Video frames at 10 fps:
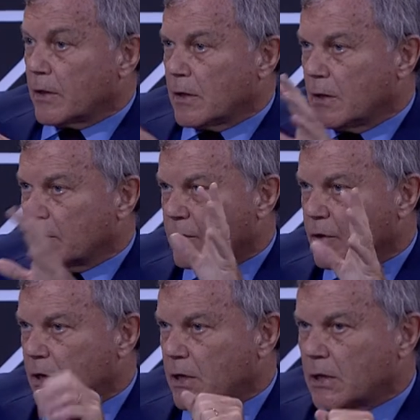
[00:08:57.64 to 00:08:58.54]
the
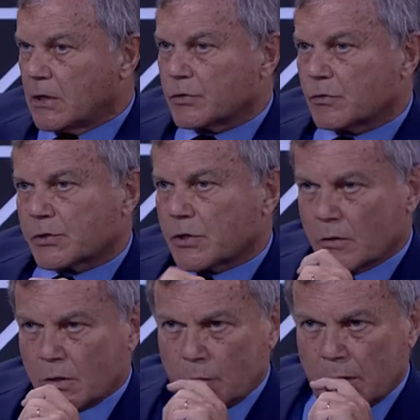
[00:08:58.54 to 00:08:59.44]
30 years or so
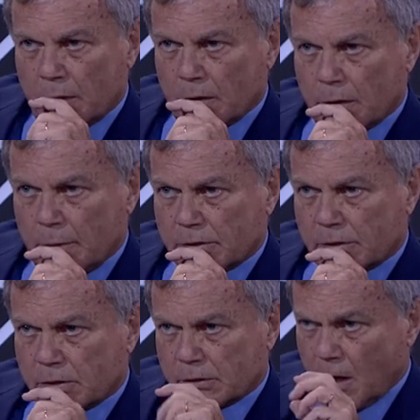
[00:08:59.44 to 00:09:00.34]
that we built the
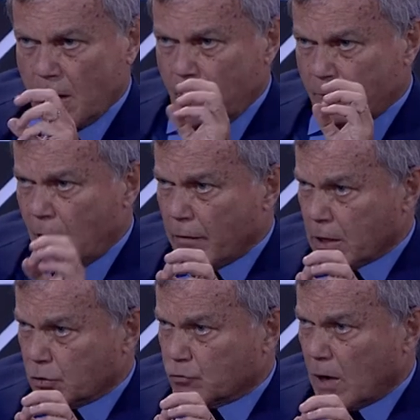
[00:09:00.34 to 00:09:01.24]
business, very
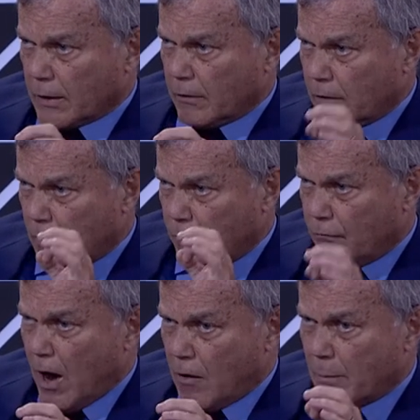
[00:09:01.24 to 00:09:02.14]
constructive in an
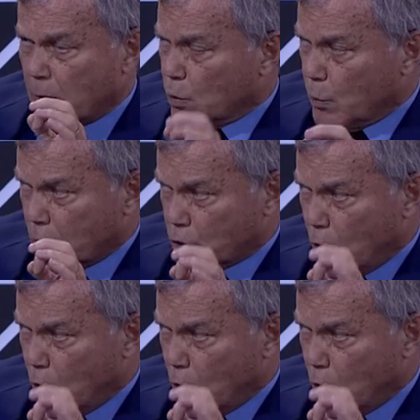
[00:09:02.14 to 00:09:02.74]
environment that we could